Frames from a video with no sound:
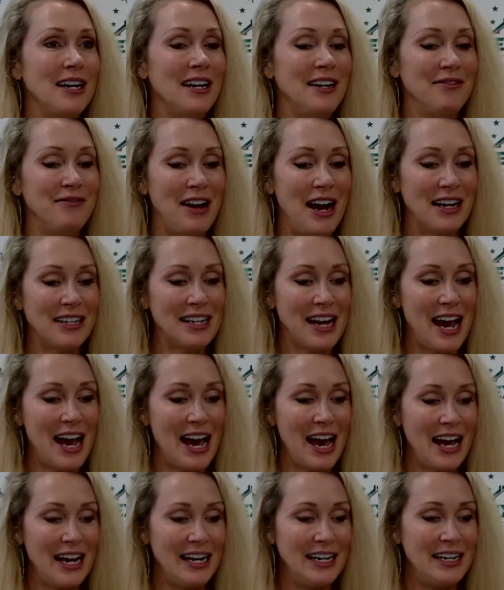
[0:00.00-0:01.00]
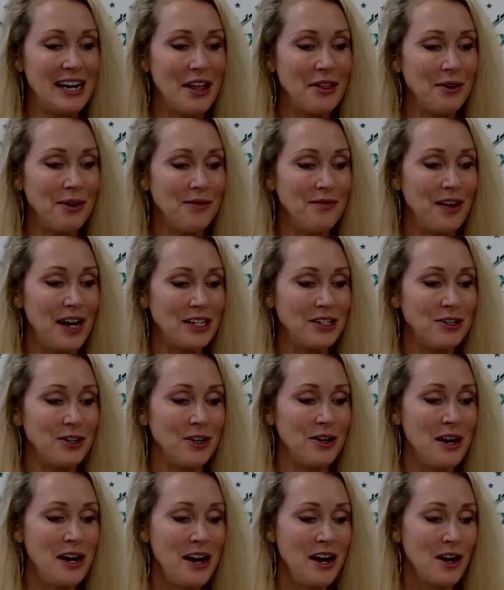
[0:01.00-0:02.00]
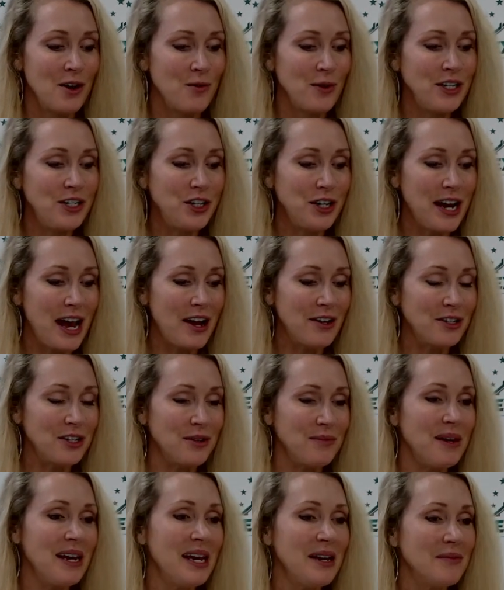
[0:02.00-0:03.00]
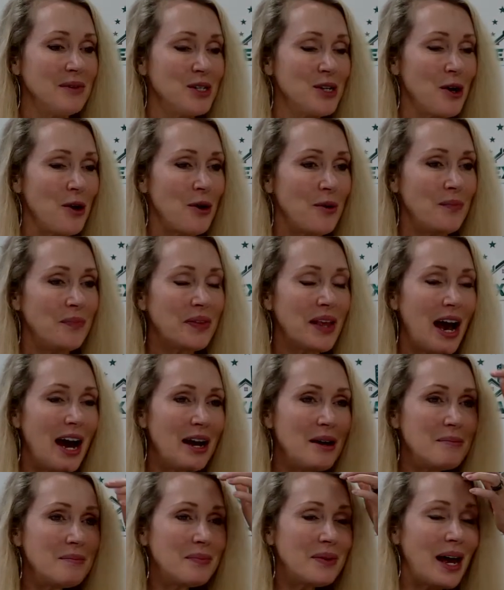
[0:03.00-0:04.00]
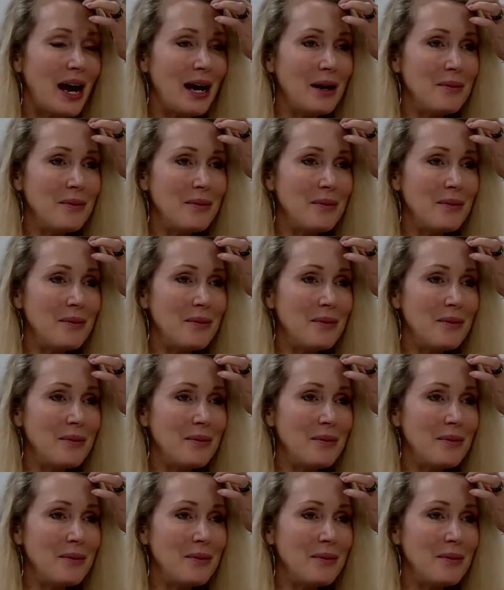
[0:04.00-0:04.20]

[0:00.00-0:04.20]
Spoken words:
In fact, I had another investor reaching out to me. So I'm